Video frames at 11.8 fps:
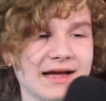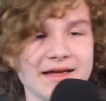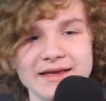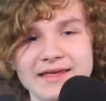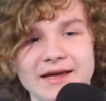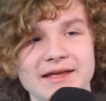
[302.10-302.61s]

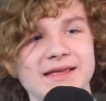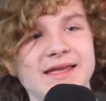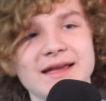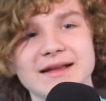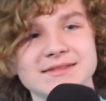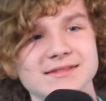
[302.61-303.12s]
I
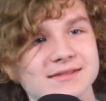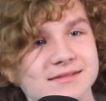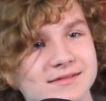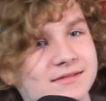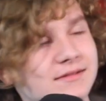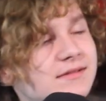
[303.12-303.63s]
can't
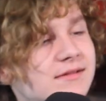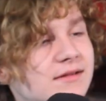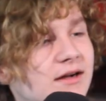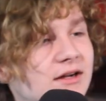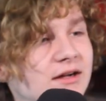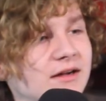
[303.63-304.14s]

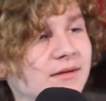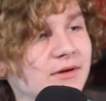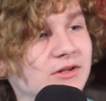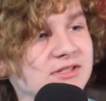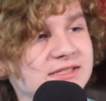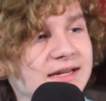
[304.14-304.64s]

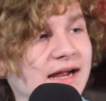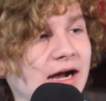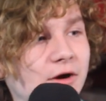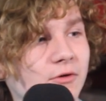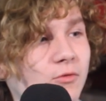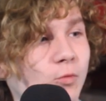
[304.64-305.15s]
understate
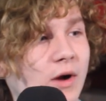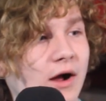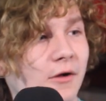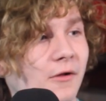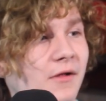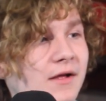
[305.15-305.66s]
how
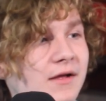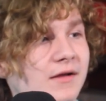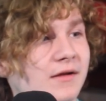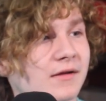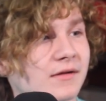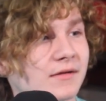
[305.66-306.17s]
well
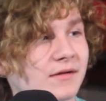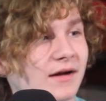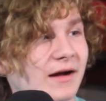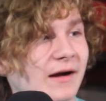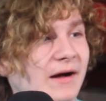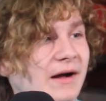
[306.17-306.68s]

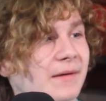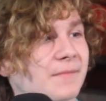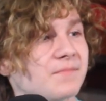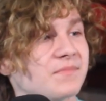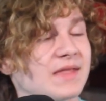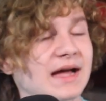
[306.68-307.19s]

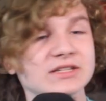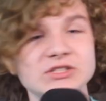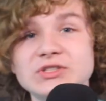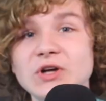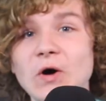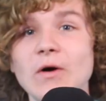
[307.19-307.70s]
that
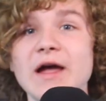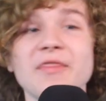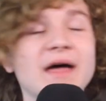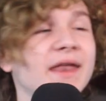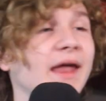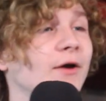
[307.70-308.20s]
show and
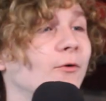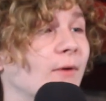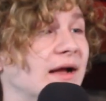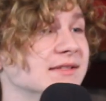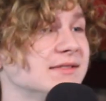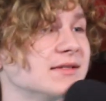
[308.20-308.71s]
that night
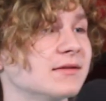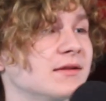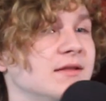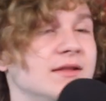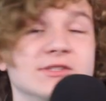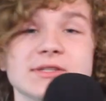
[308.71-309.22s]
went.
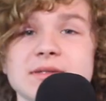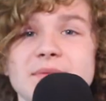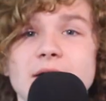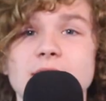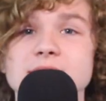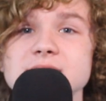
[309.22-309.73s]
This is
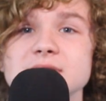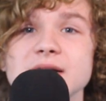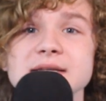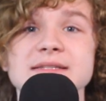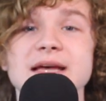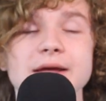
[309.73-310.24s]
about
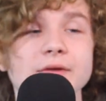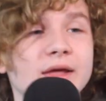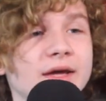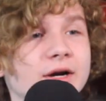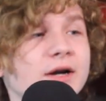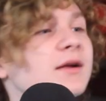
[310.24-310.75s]
a day
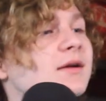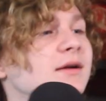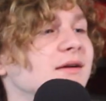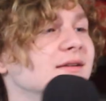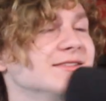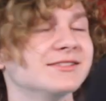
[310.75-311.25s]
later.
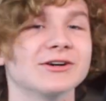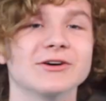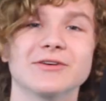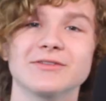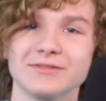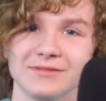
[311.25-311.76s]

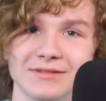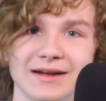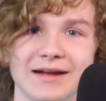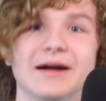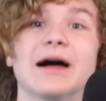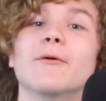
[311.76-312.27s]
So
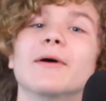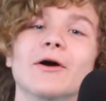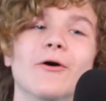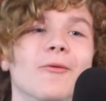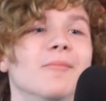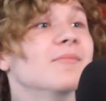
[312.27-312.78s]
I went
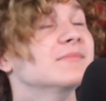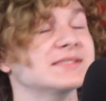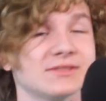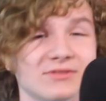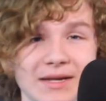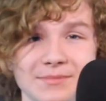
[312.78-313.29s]
home,
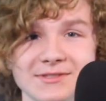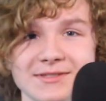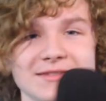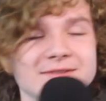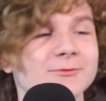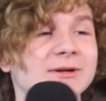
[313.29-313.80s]

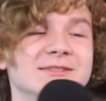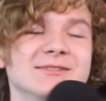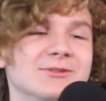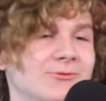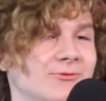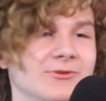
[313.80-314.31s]
slept, went to
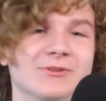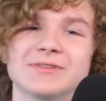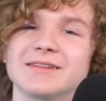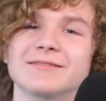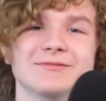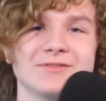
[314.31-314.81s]
school,
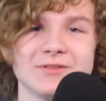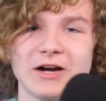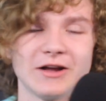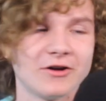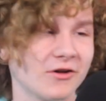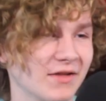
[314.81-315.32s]

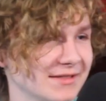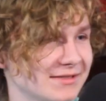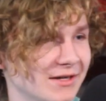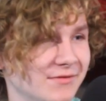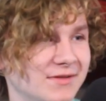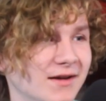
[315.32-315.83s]
got all that
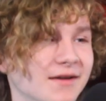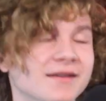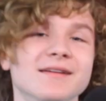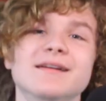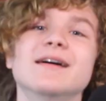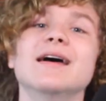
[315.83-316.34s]
stuff done.
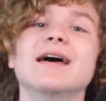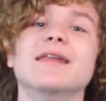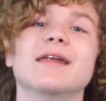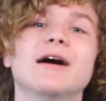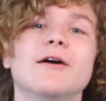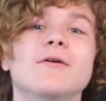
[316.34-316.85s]
And
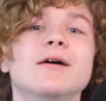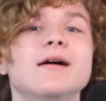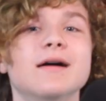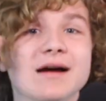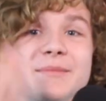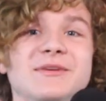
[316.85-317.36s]
now
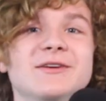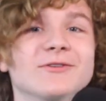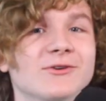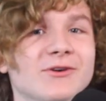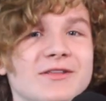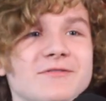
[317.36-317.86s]
I'm here
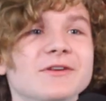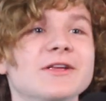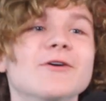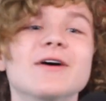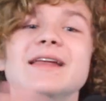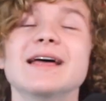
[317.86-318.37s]
recording the
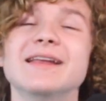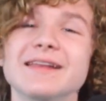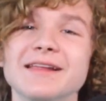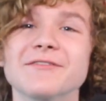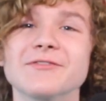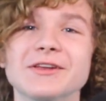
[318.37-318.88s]
video and
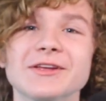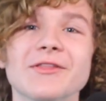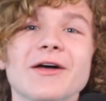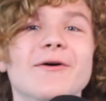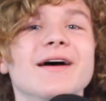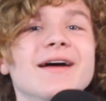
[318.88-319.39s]
editing the video.
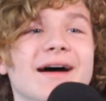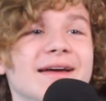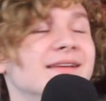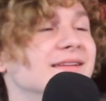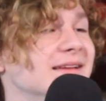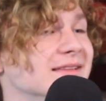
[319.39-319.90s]
That way I
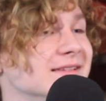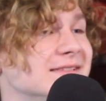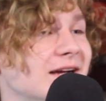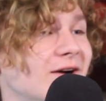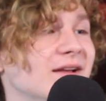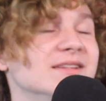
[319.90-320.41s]
can get this
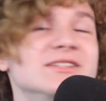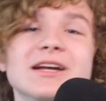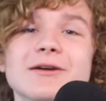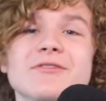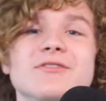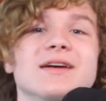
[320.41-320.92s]
out and
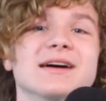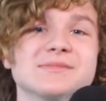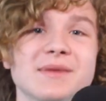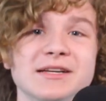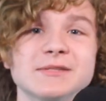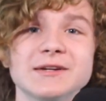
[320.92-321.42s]
share with you guys
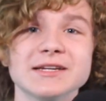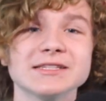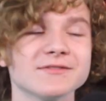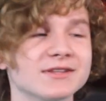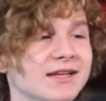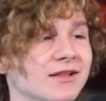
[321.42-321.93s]
my experience
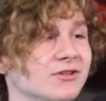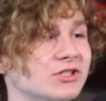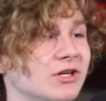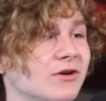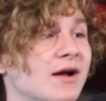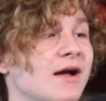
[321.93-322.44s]
of the Dayglow
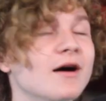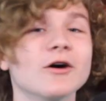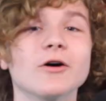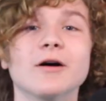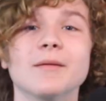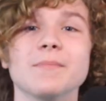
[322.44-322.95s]
show.
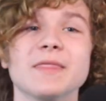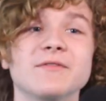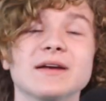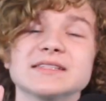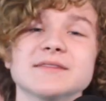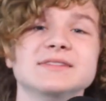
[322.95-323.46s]
If
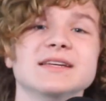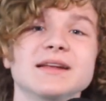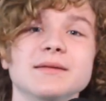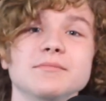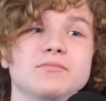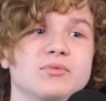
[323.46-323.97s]
you guys have seen
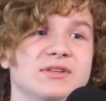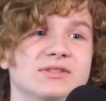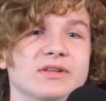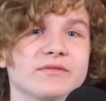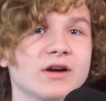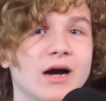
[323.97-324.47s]
it, please
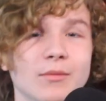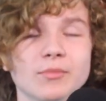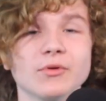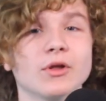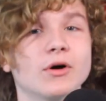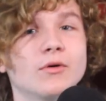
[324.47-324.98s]
leave a comment
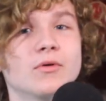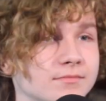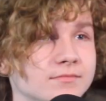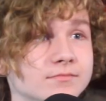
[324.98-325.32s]
below.